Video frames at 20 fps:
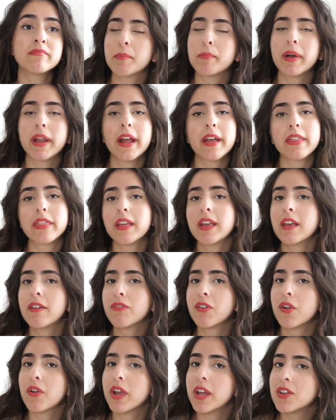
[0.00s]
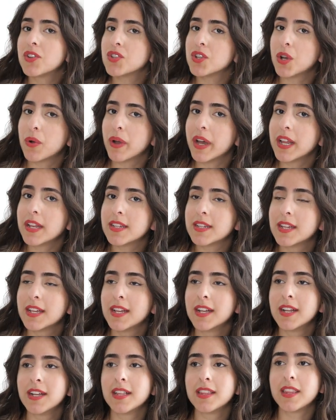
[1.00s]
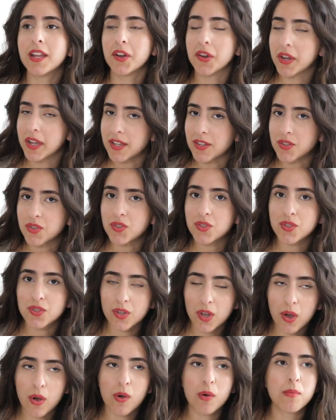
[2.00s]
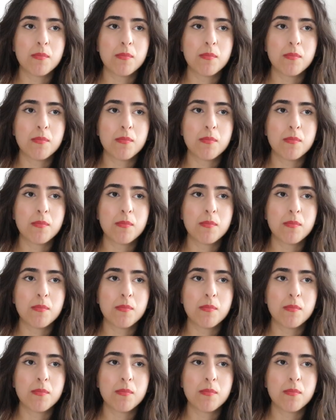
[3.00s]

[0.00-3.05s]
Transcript: But I think if you're into it, there is so